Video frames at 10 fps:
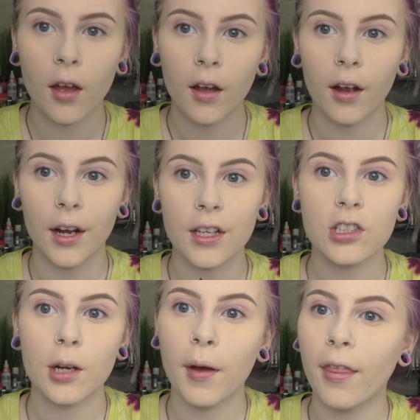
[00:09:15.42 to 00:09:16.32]
Alright,
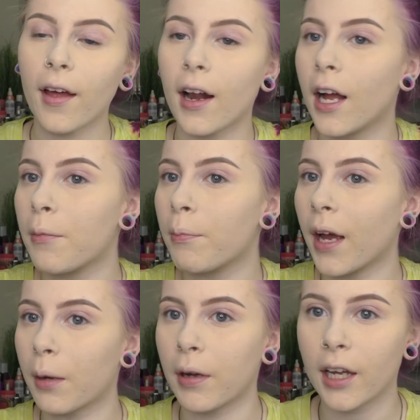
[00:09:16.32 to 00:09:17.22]
sorry about that. I'm
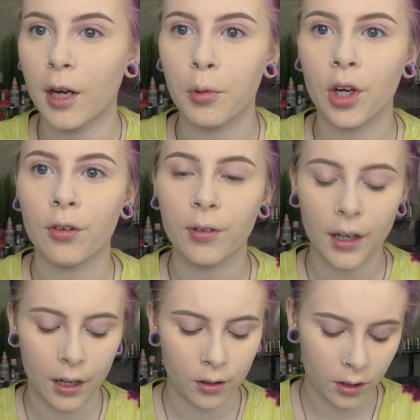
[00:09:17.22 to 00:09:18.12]
back. My camera ran
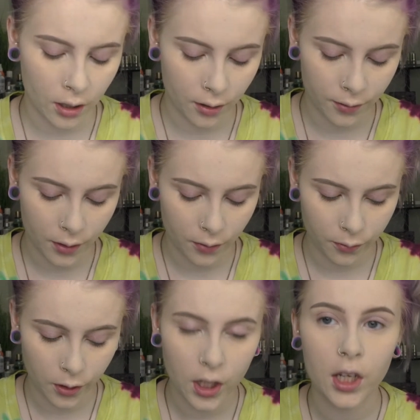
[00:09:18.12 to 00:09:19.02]
out of
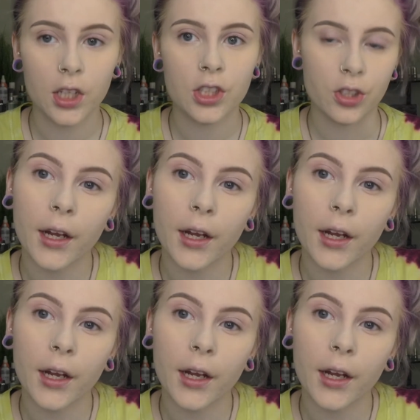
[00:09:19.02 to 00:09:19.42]
footage.